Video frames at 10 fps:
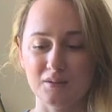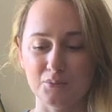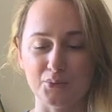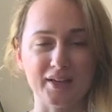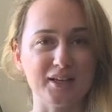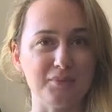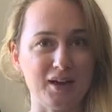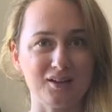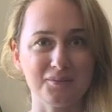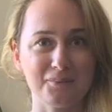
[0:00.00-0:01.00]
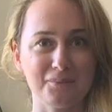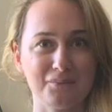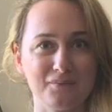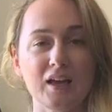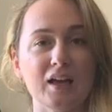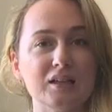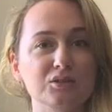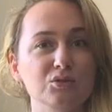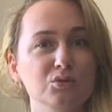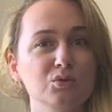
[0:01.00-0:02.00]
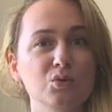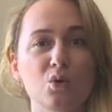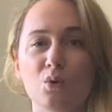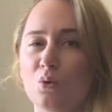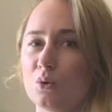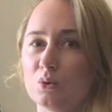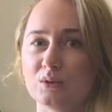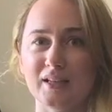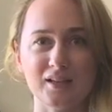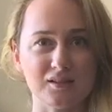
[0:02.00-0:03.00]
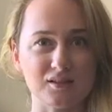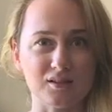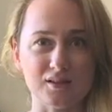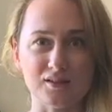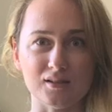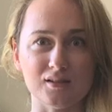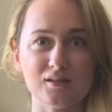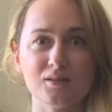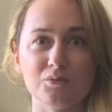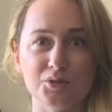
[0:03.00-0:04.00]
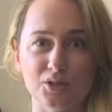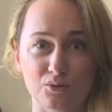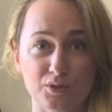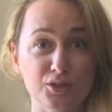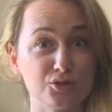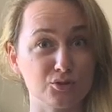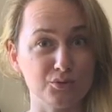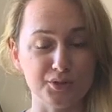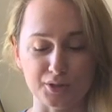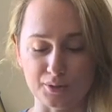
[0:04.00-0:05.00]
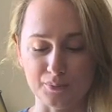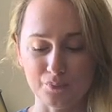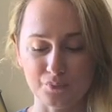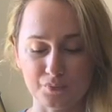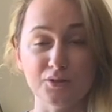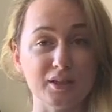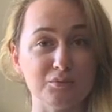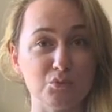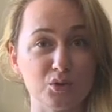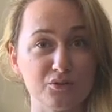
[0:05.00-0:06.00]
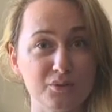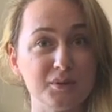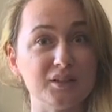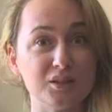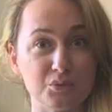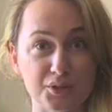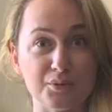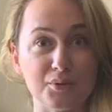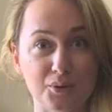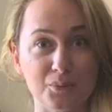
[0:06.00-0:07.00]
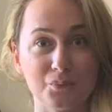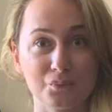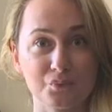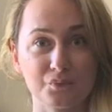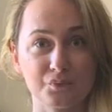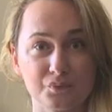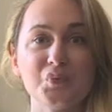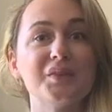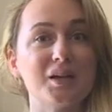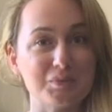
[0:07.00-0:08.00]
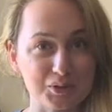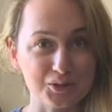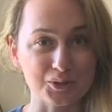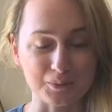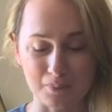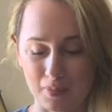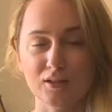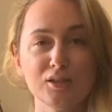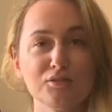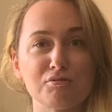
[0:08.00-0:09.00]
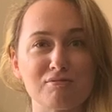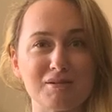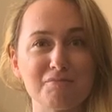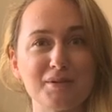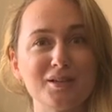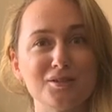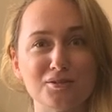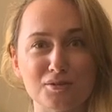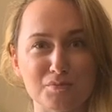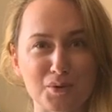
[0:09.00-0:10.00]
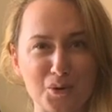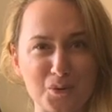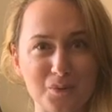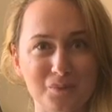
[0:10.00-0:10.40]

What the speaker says: Bring it back and do all those exercises which I already showed you to get more familiar with your bow. Number 2, crumping your bow.